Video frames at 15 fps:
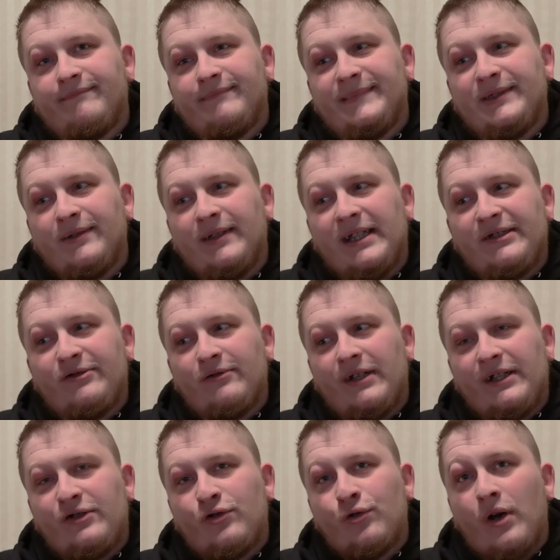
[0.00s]
So unless you're
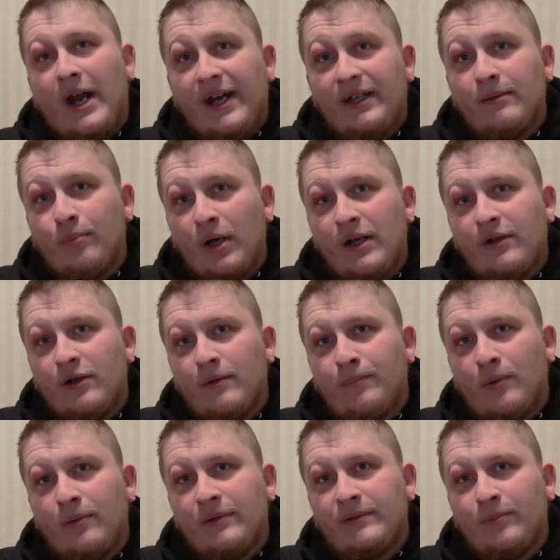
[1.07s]
like trying to break your
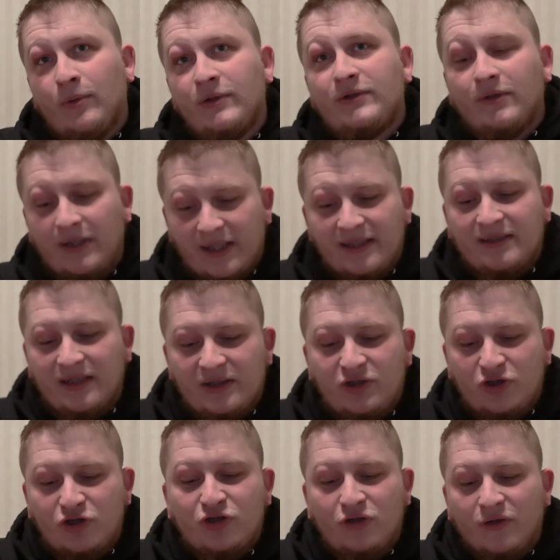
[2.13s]
opponent's board, so like it's
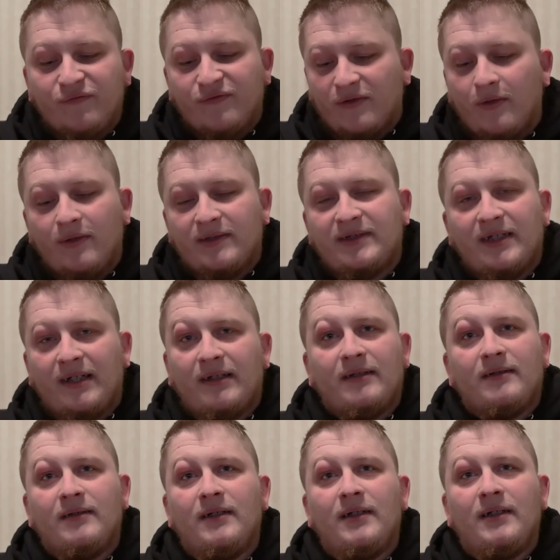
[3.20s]
just good for going second.
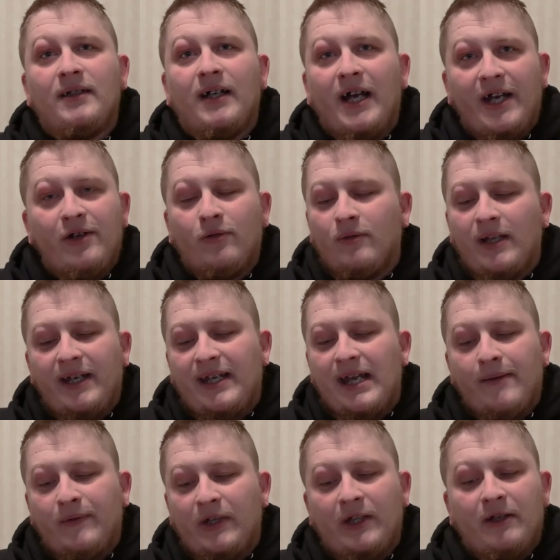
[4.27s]
I don't like
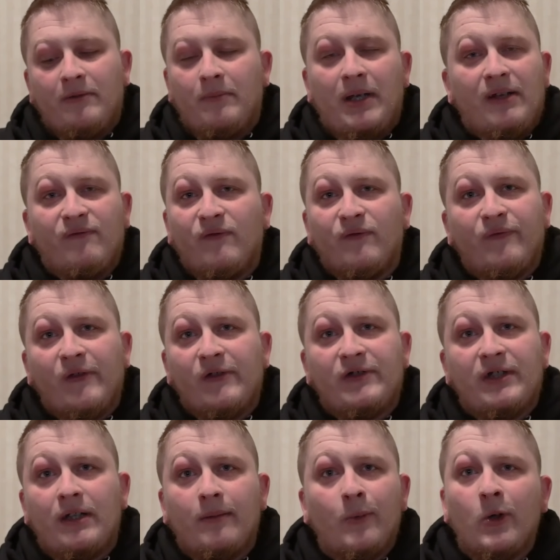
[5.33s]
having it in main for
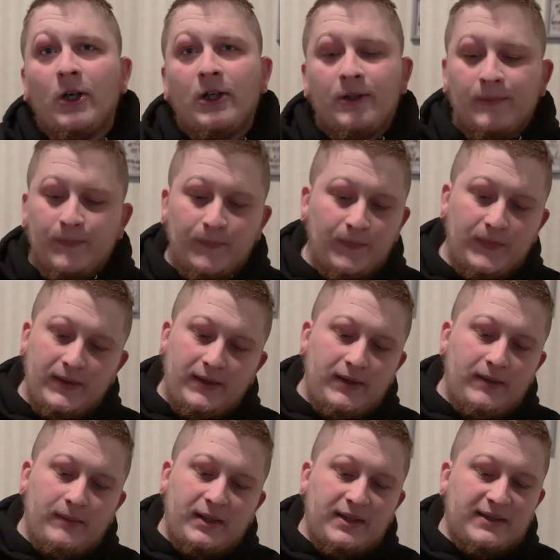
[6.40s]
first anymore.
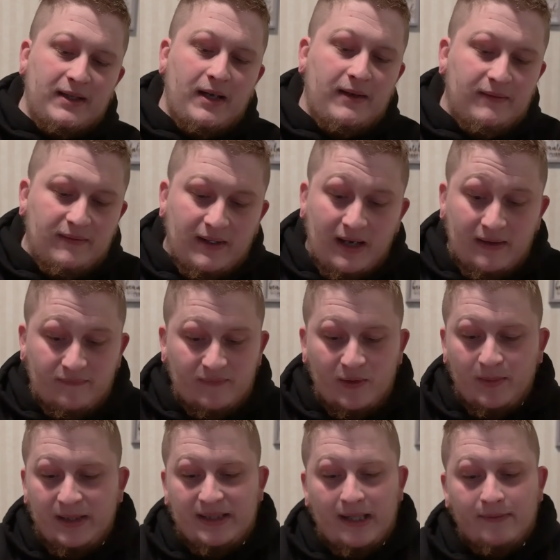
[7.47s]
Because I had too
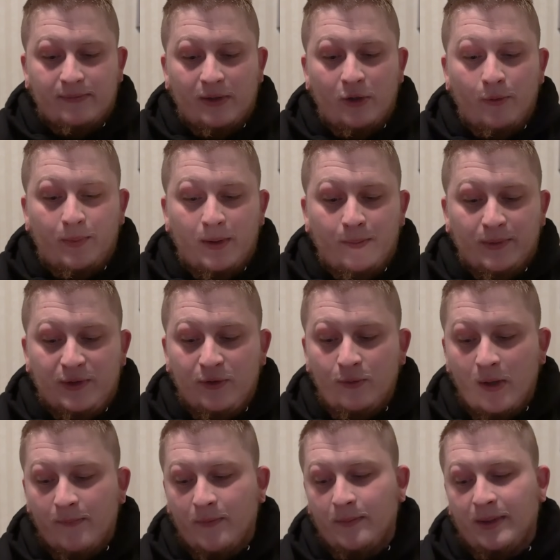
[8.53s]
many times where I'd open up with 2
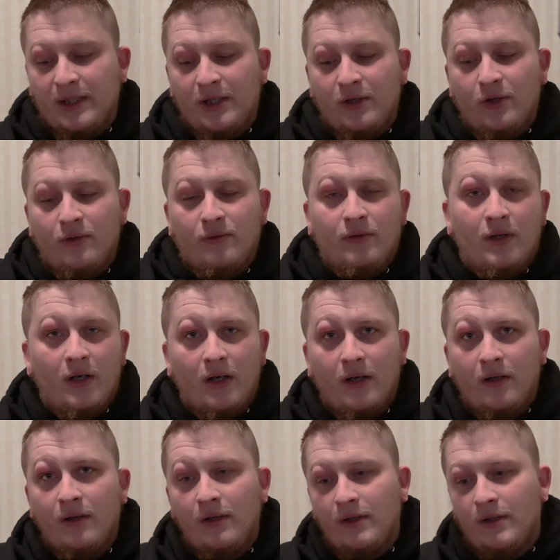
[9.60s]
of them and then